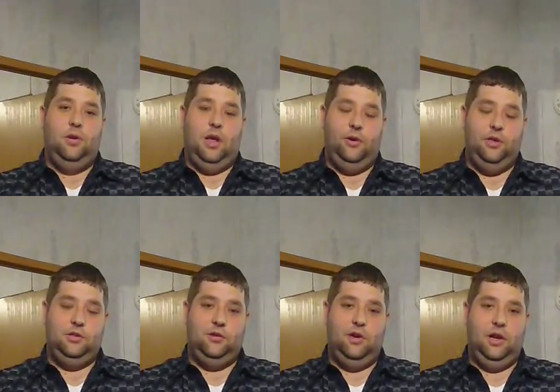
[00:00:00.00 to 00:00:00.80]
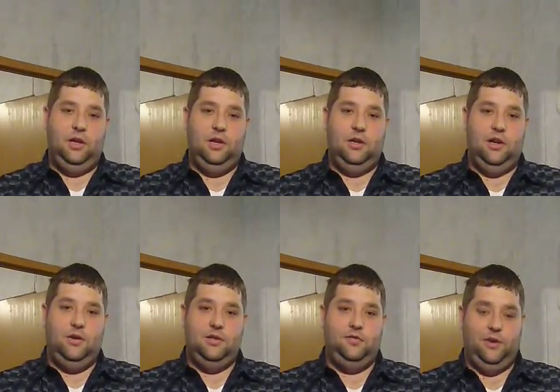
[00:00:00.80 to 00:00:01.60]
how it is corrected, and how
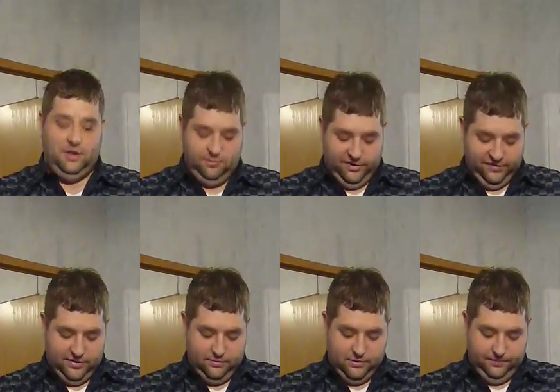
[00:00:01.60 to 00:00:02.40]
it has affected my family.